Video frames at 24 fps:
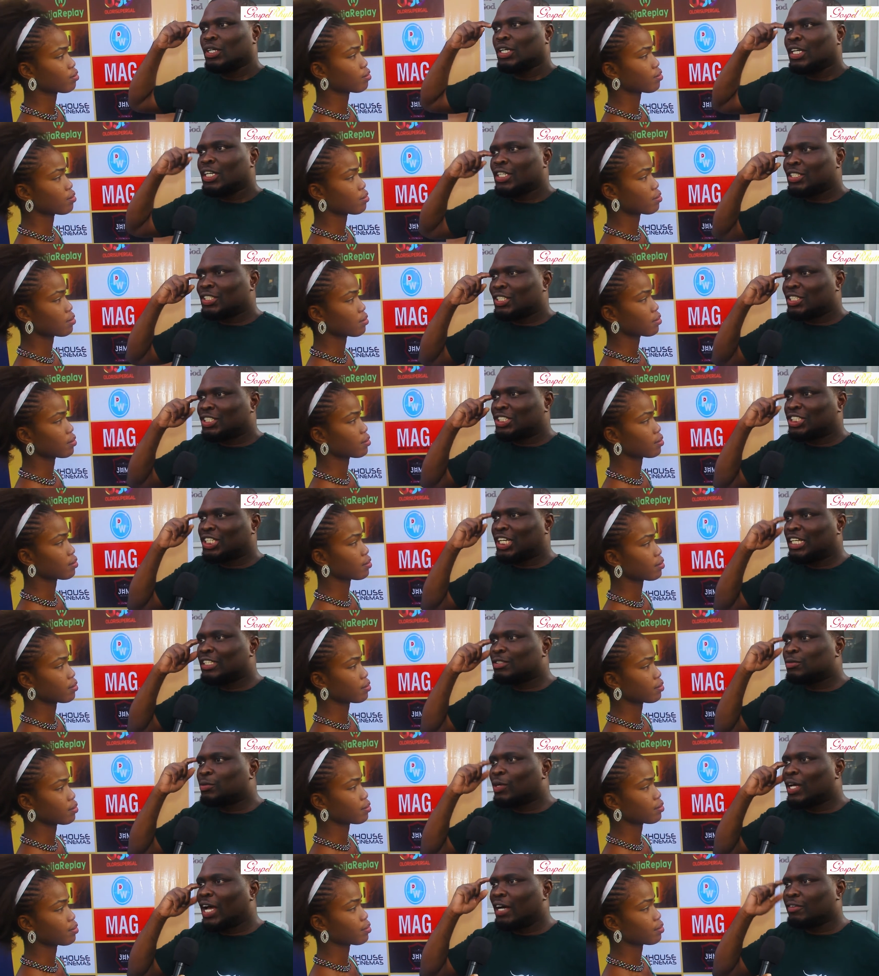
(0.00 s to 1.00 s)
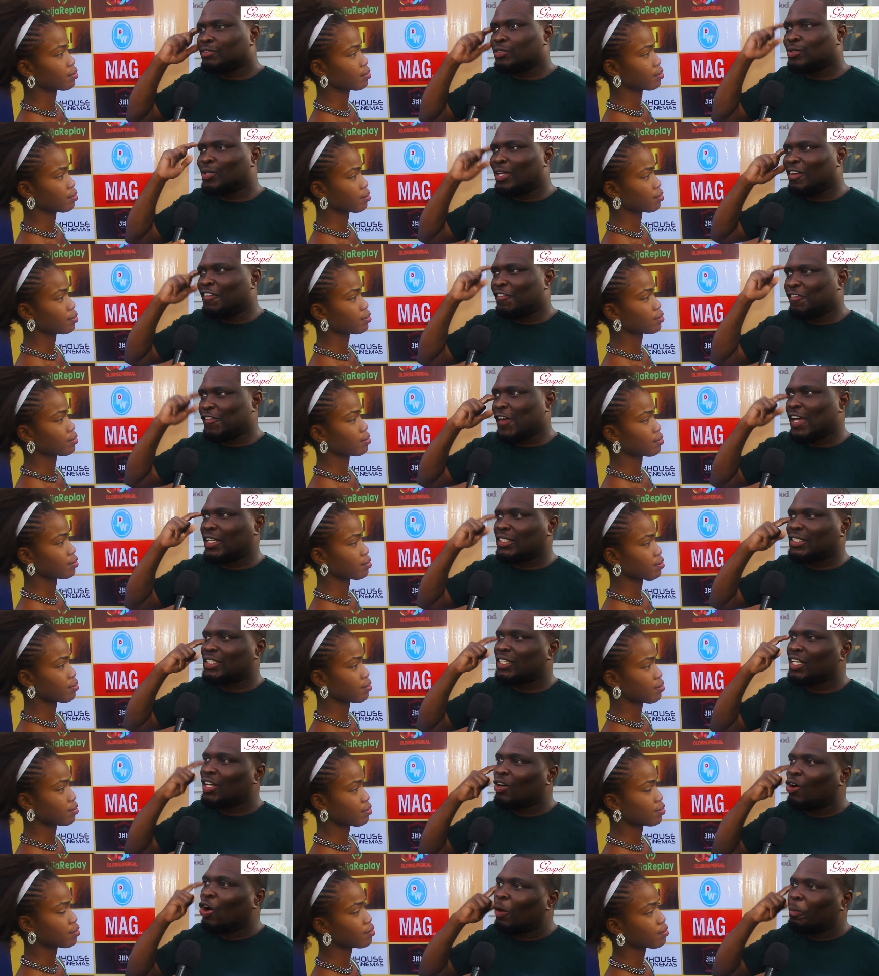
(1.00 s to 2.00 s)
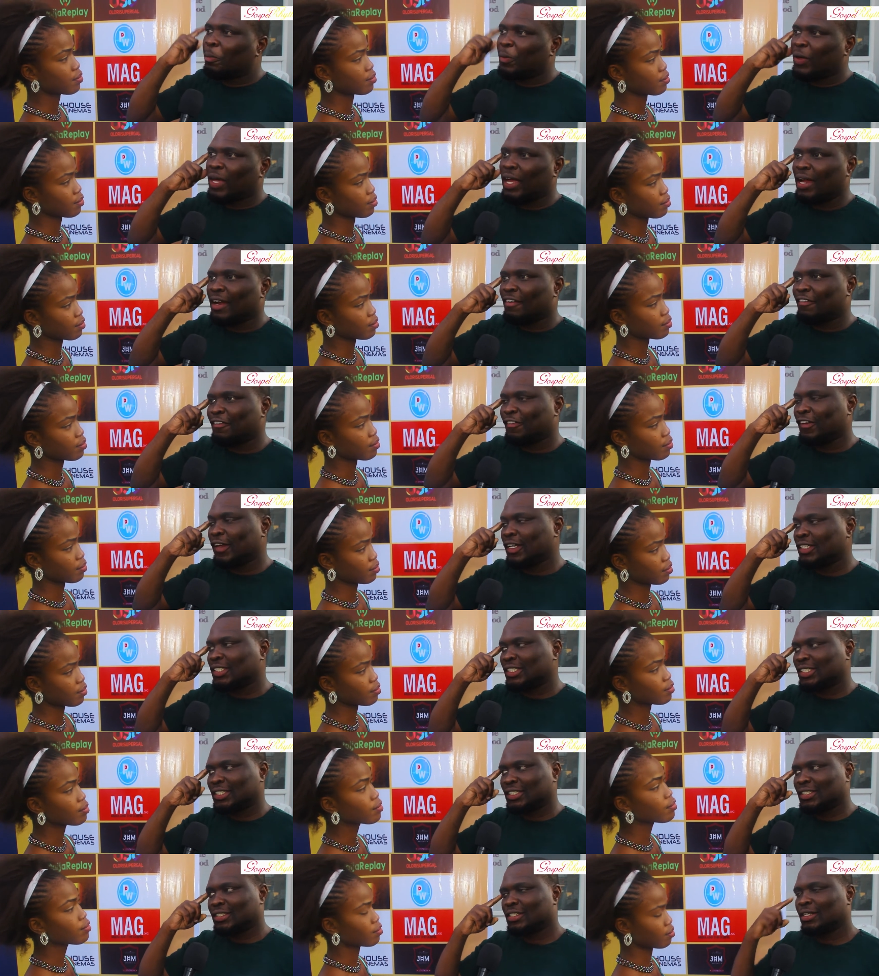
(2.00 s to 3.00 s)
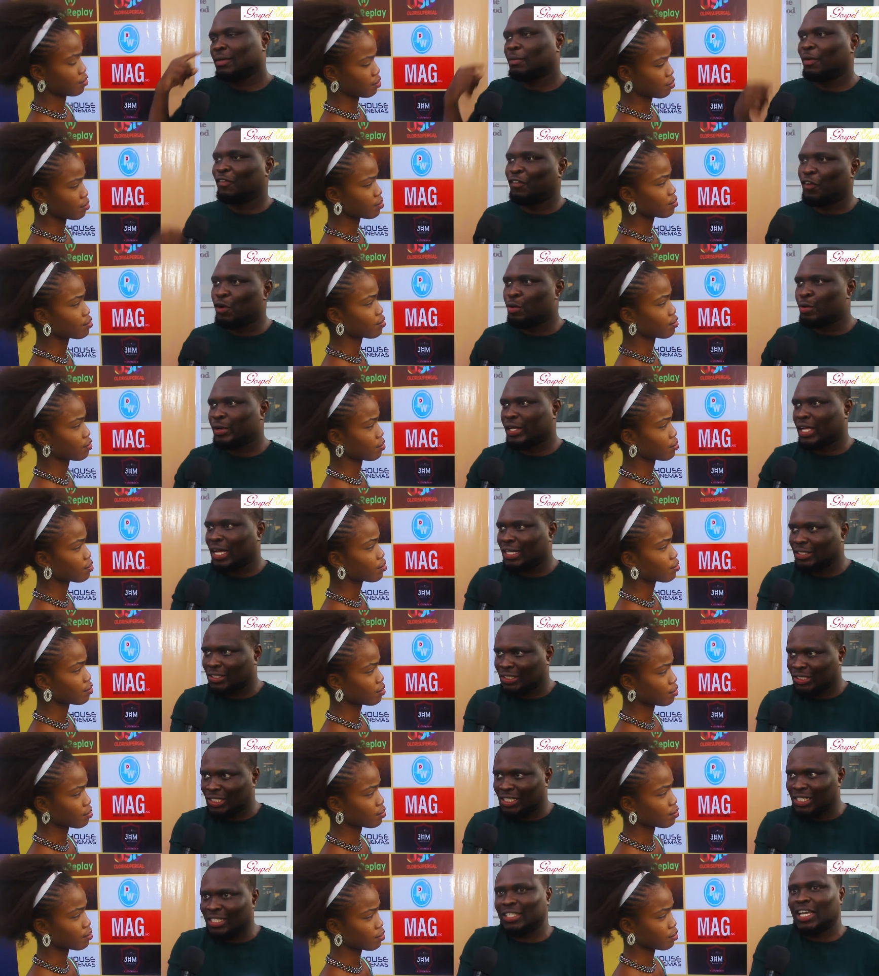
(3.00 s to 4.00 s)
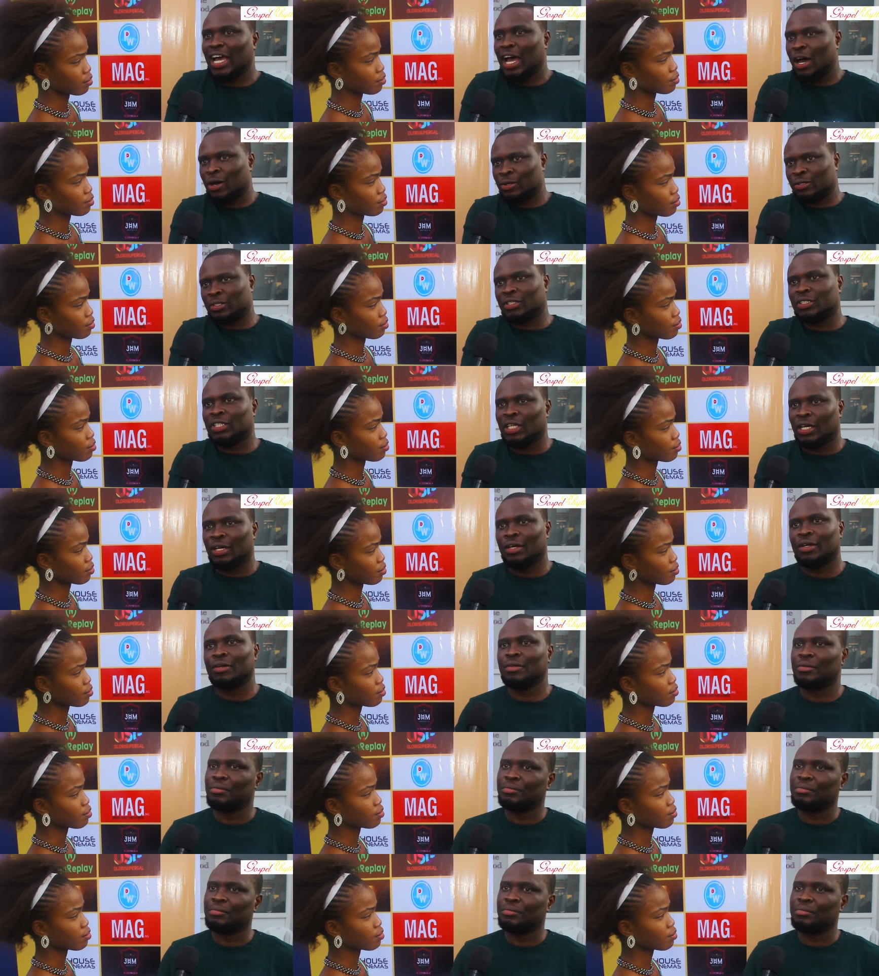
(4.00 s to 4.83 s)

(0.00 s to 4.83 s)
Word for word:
Speaker 1: is a change we have to effect up here first before we can see it out there.